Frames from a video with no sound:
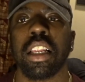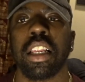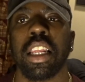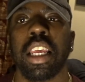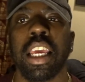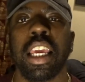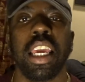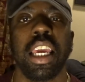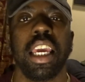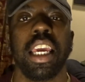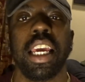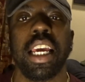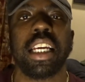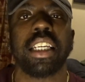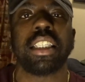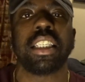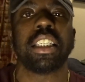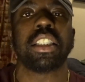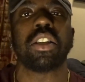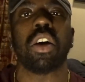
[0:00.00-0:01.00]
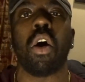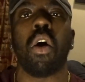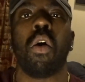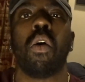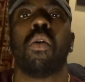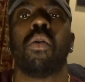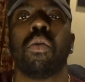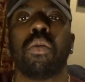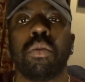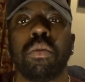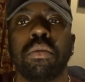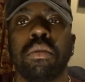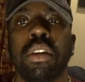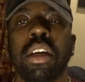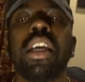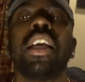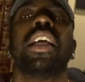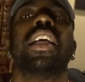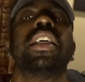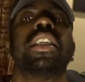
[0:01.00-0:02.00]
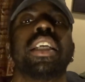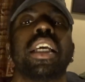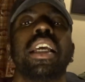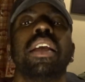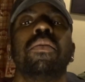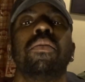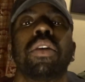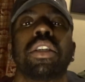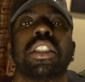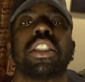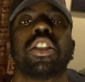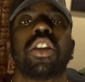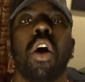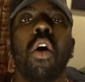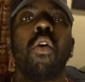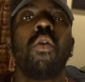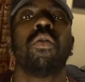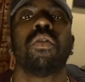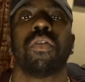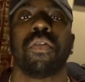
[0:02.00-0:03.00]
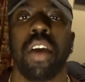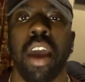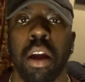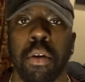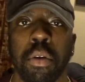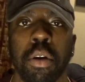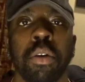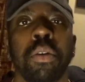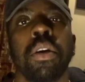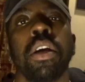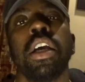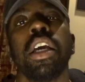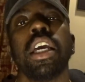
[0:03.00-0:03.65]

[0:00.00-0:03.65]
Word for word: he is his own he he was his own pharaoh